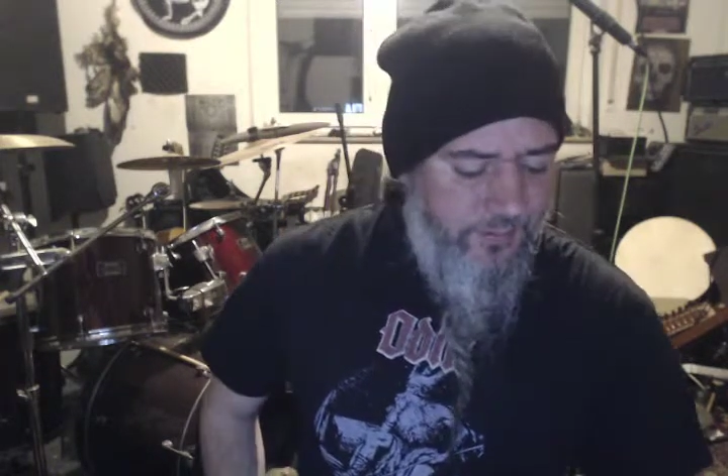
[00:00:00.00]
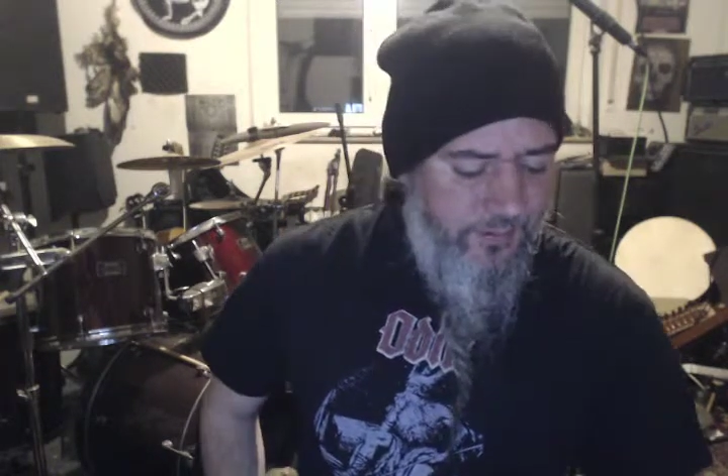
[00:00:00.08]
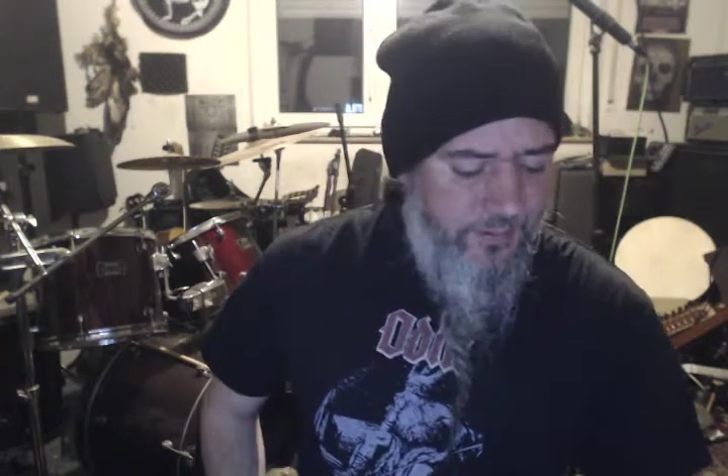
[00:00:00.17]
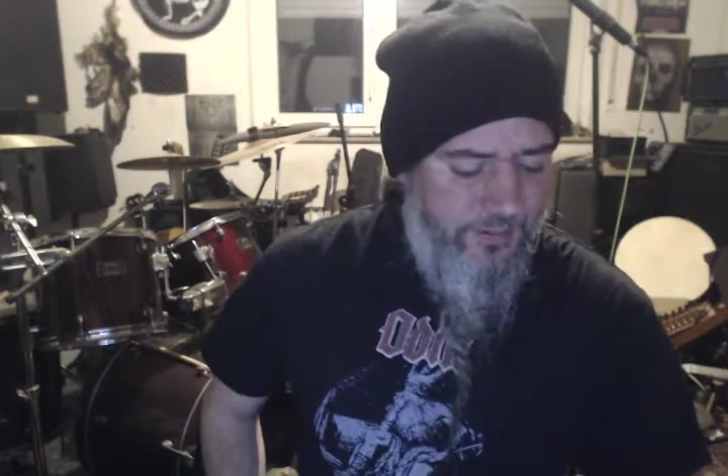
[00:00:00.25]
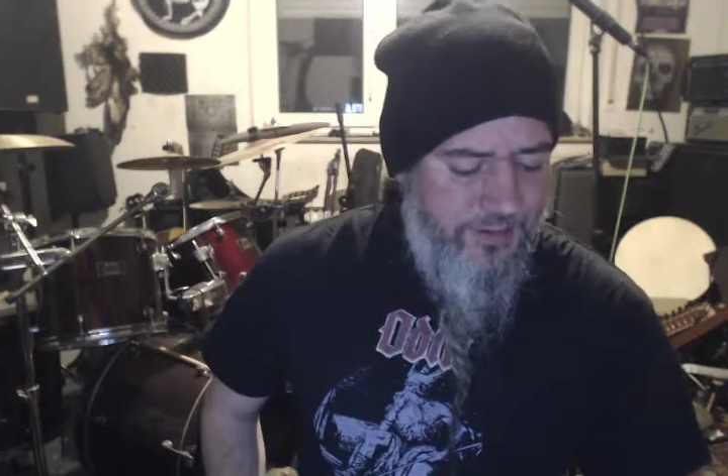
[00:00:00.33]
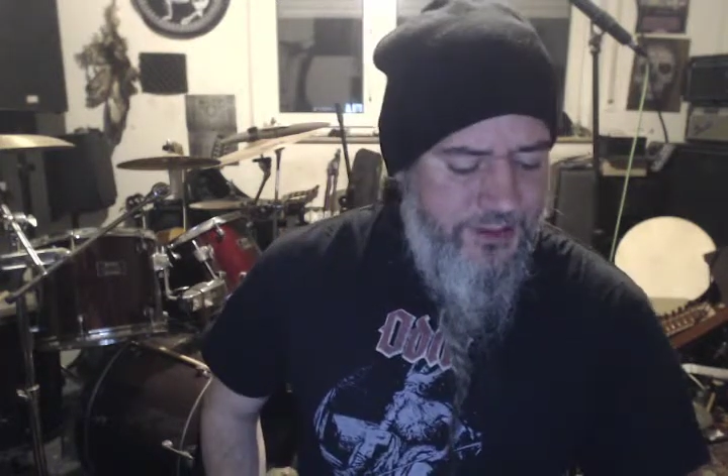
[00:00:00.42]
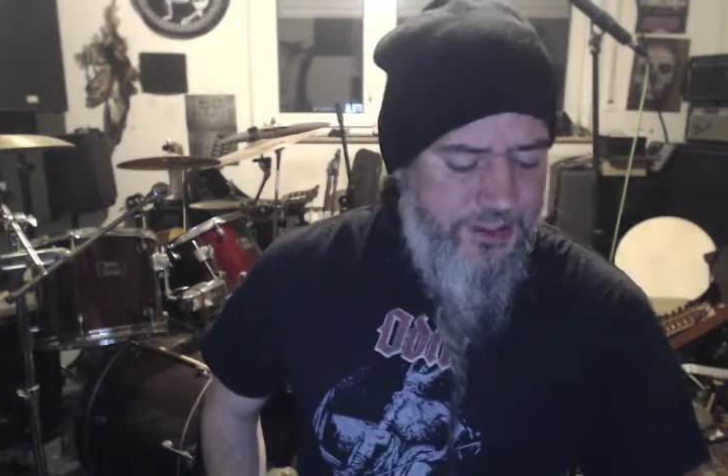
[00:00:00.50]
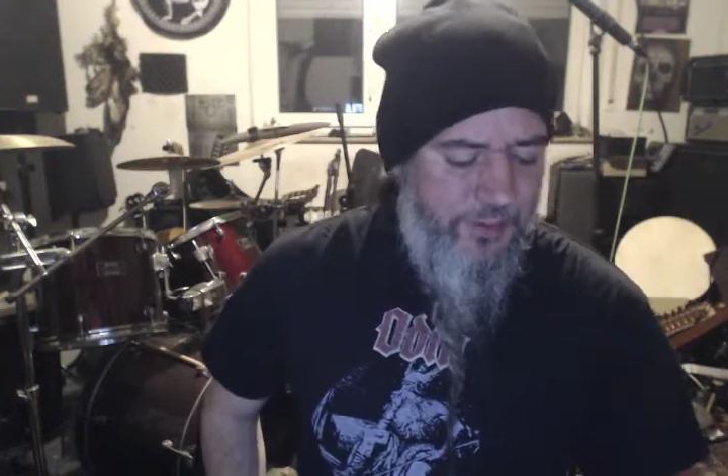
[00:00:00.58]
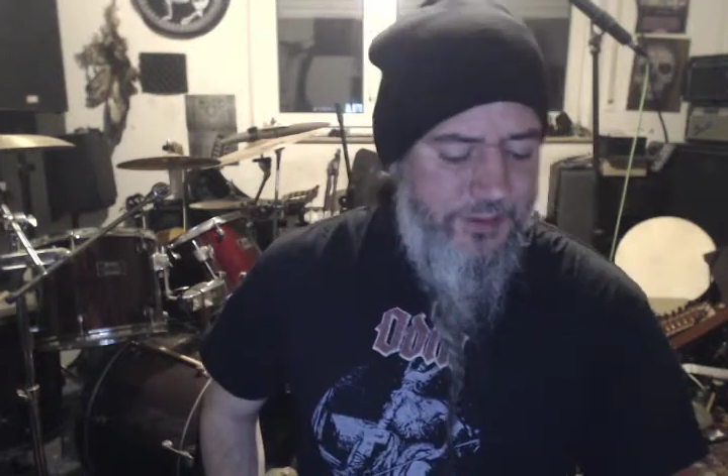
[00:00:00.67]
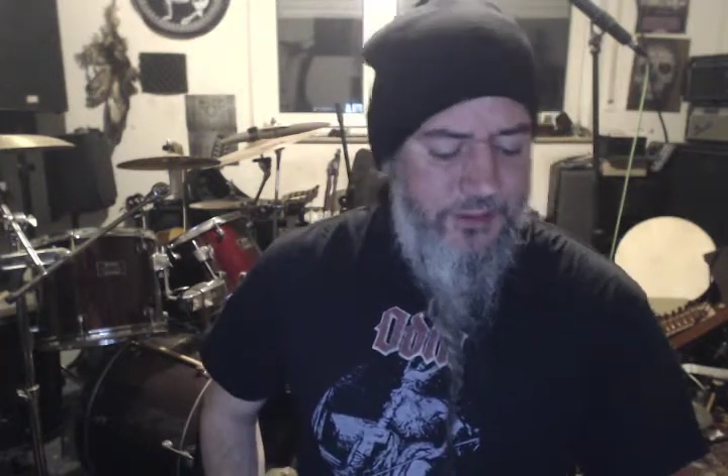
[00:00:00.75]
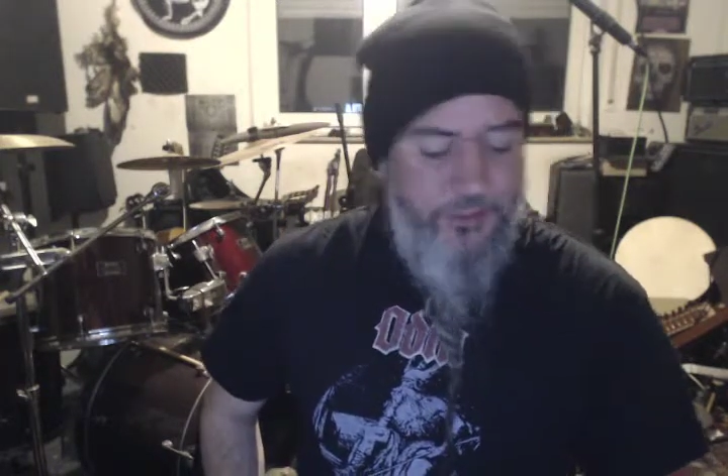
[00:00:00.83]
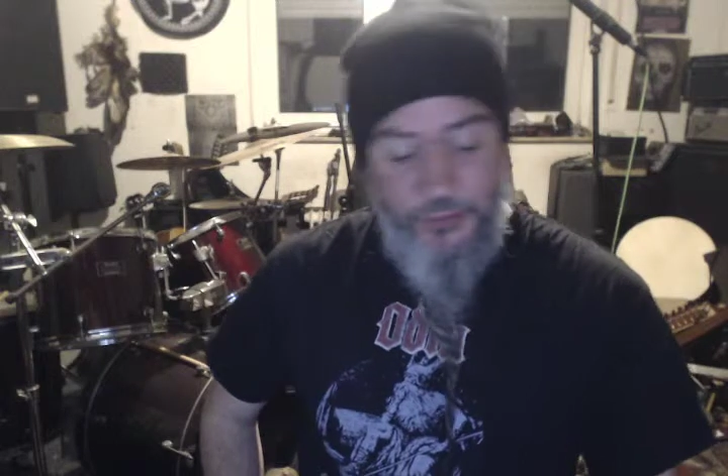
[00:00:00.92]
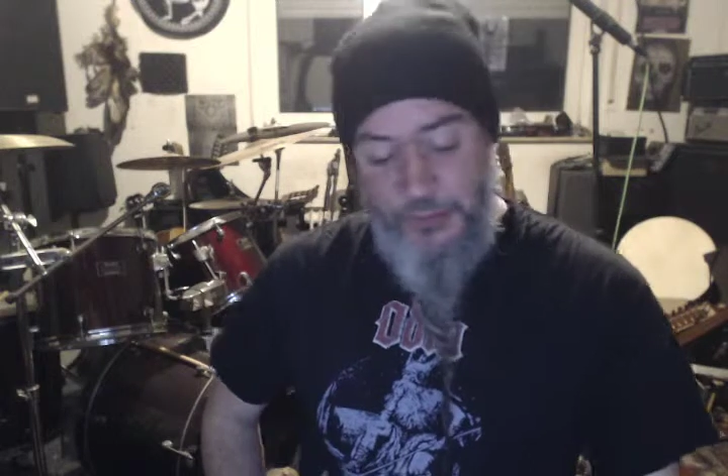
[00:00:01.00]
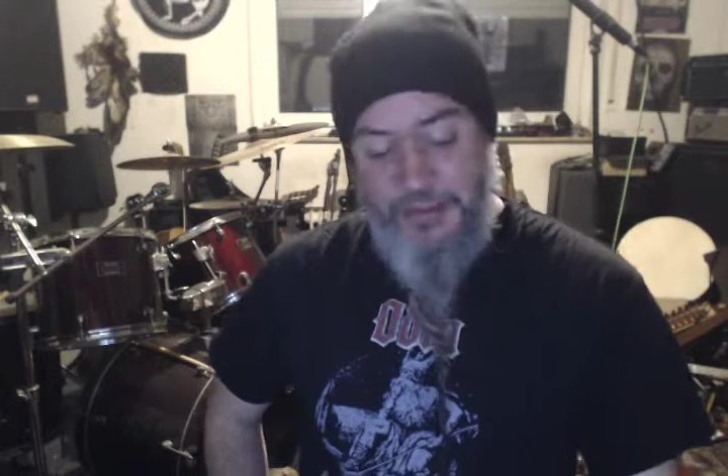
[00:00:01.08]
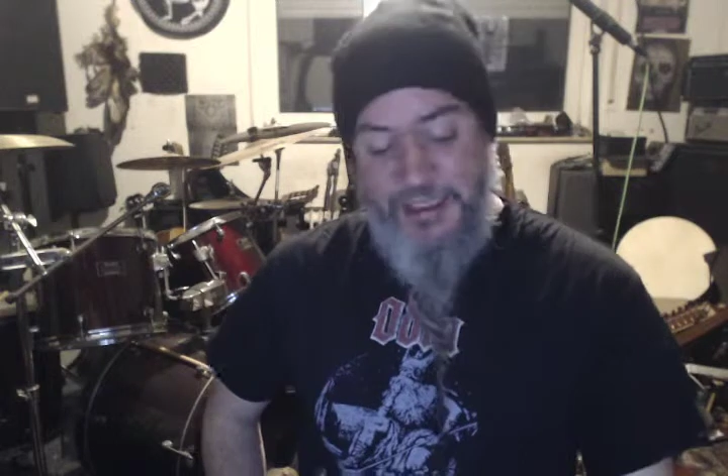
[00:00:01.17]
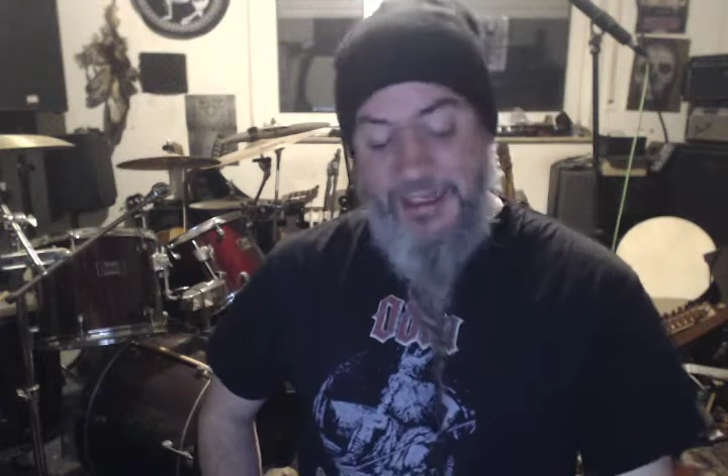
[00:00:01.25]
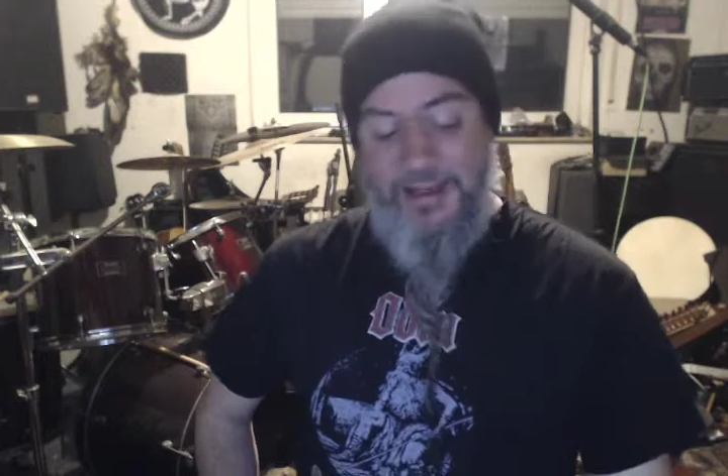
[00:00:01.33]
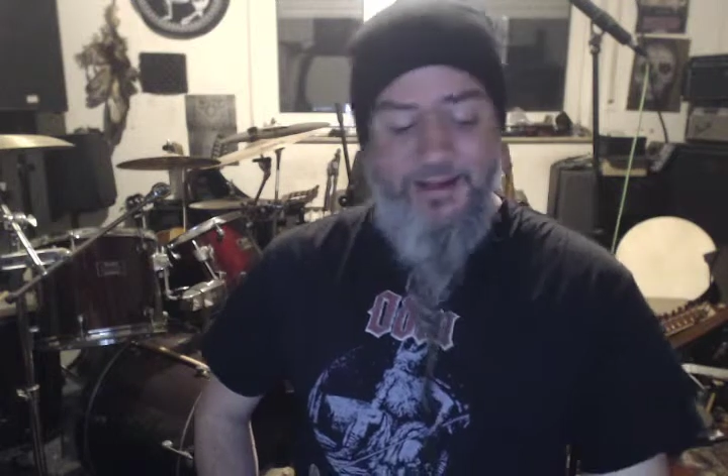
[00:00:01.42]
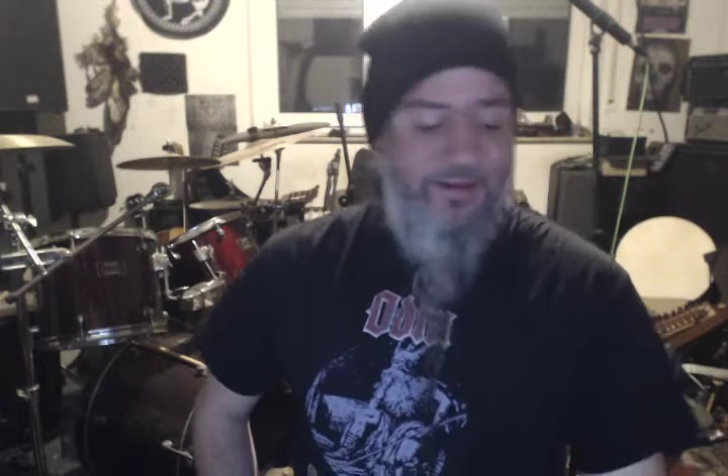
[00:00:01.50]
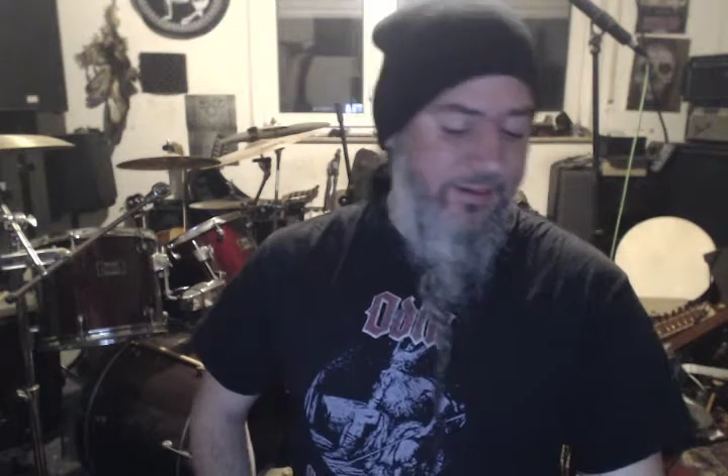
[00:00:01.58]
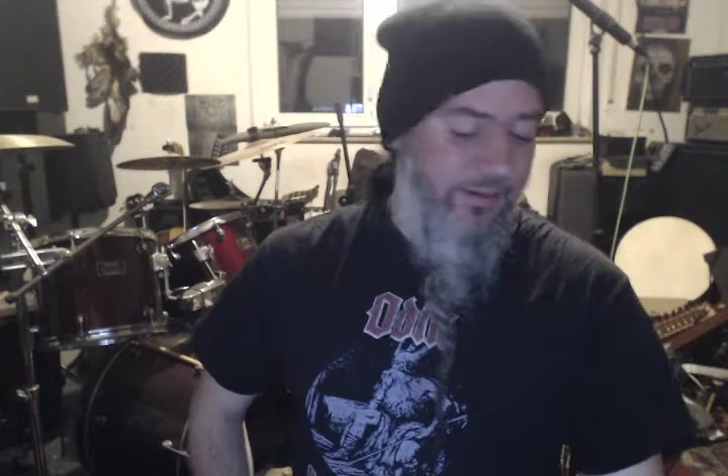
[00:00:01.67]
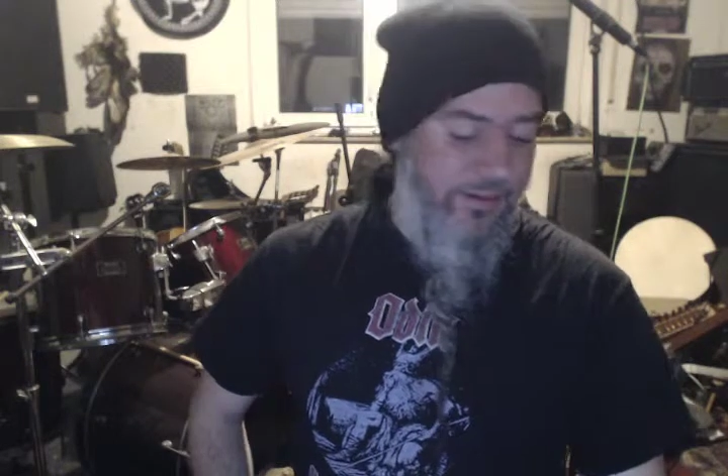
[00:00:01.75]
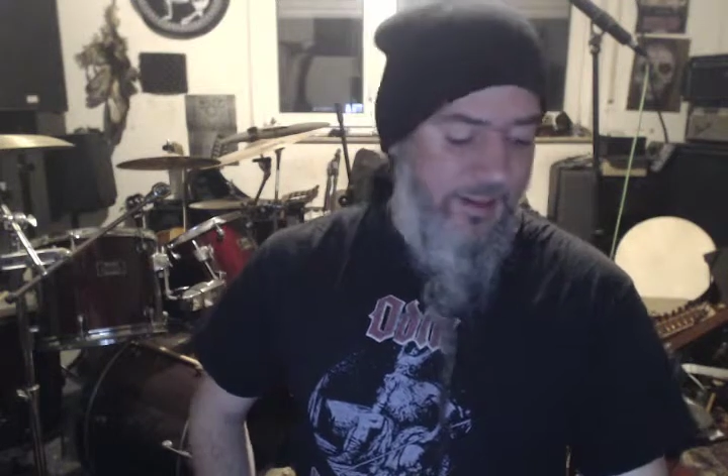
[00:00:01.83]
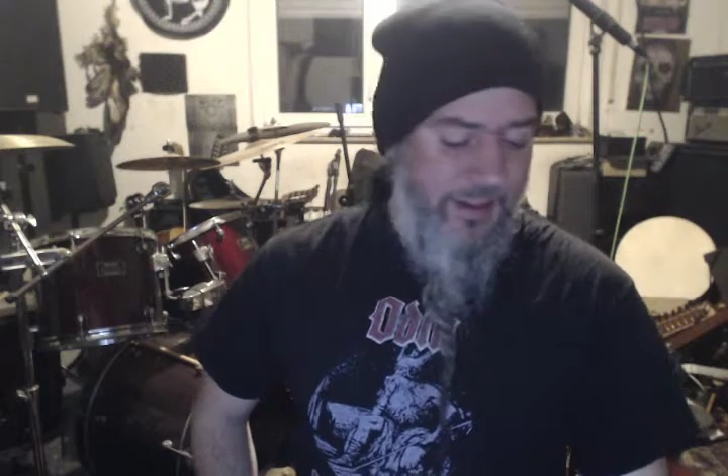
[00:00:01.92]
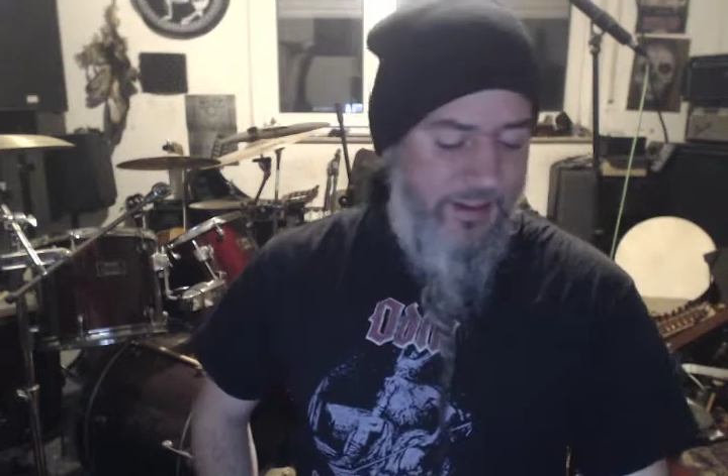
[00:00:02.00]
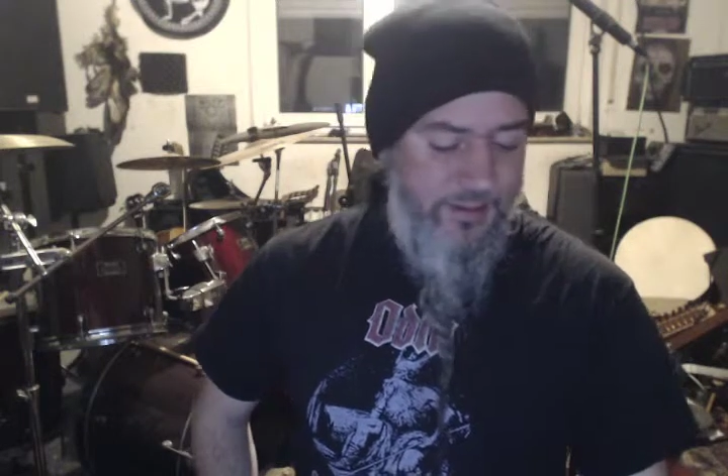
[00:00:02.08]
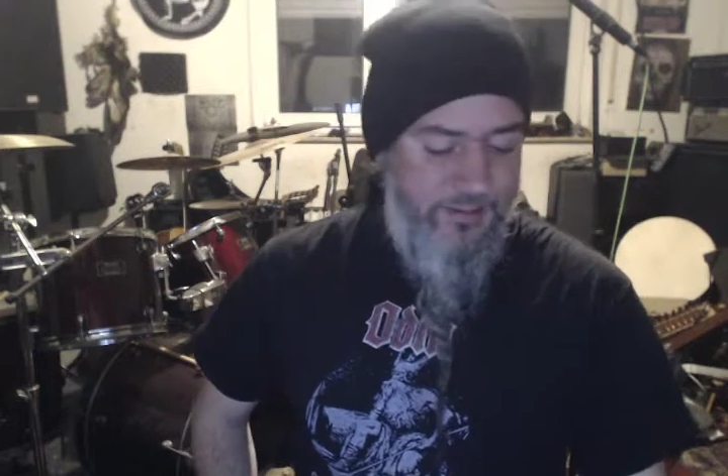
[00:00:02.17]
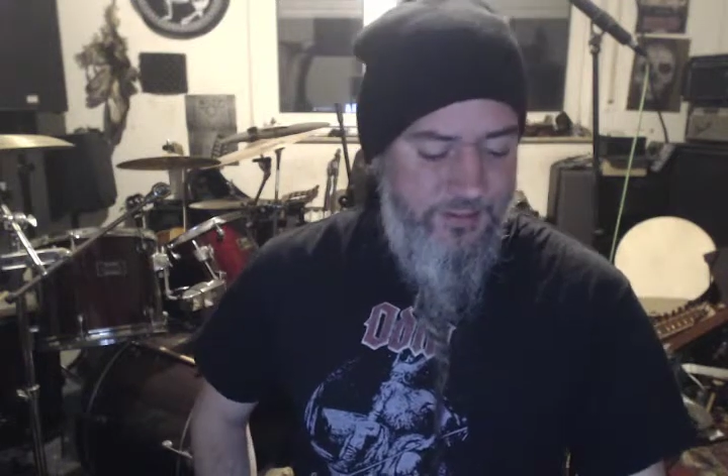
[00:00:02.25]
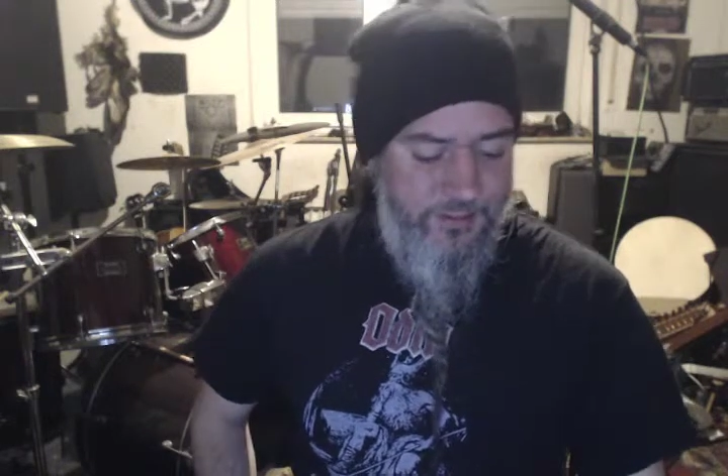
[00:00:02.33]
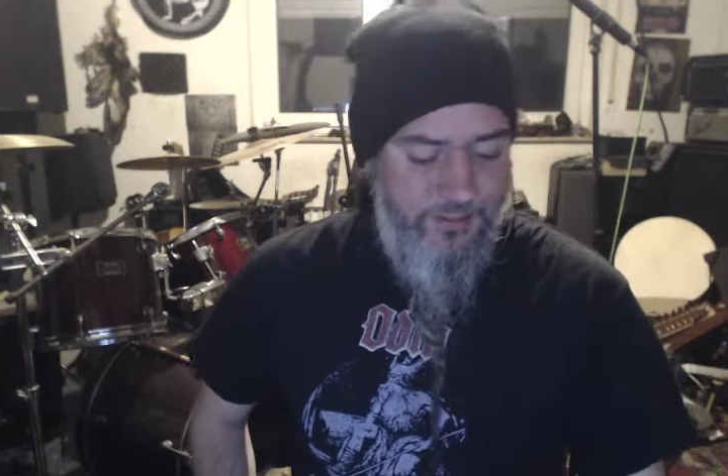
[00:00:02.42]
going to start with Gründlinge, and